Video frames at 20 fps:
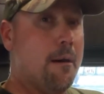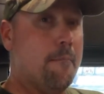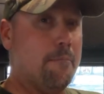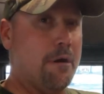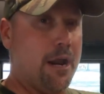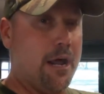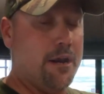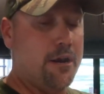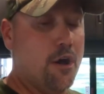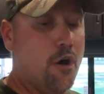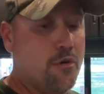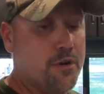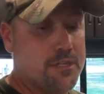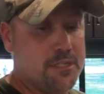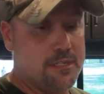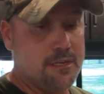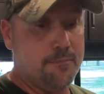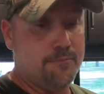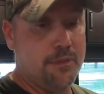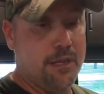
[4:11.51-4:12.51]
But I
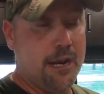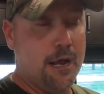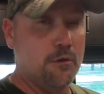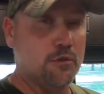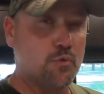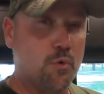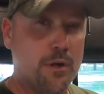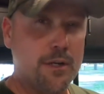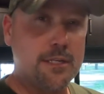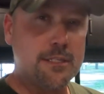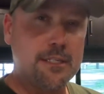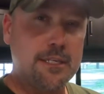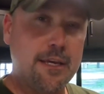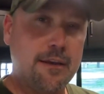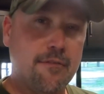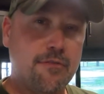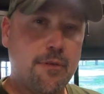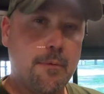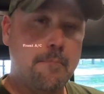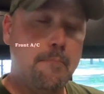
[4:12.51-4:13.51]
noticed something. I was wanting to see
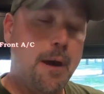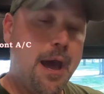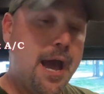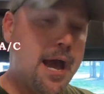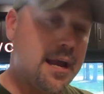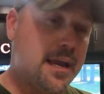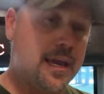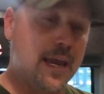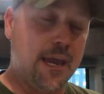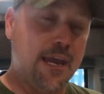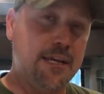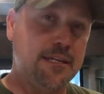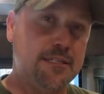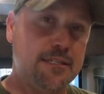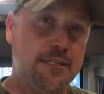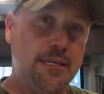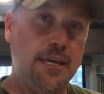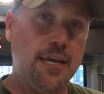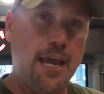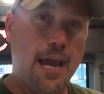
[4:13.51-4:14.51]
if the back
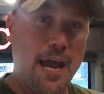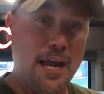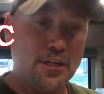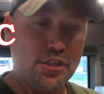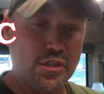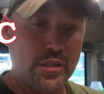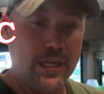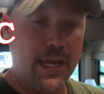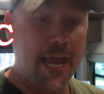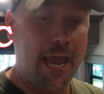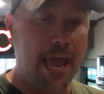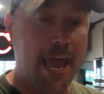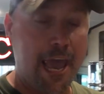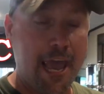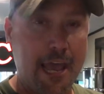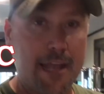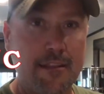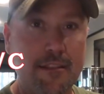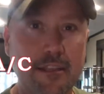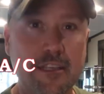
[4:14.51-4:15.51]
AC actually
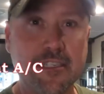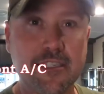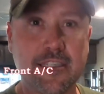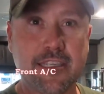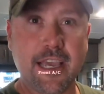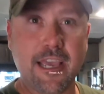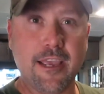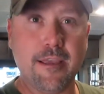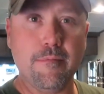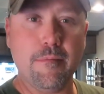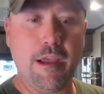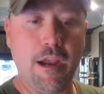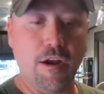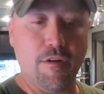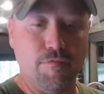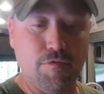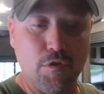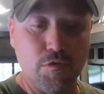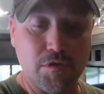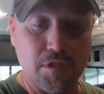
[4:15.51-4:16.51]
had the same
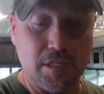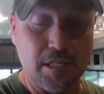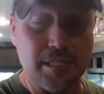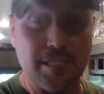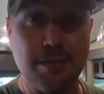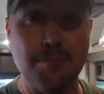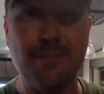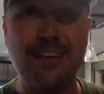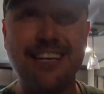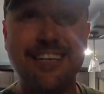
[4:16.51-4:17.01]
airflow system.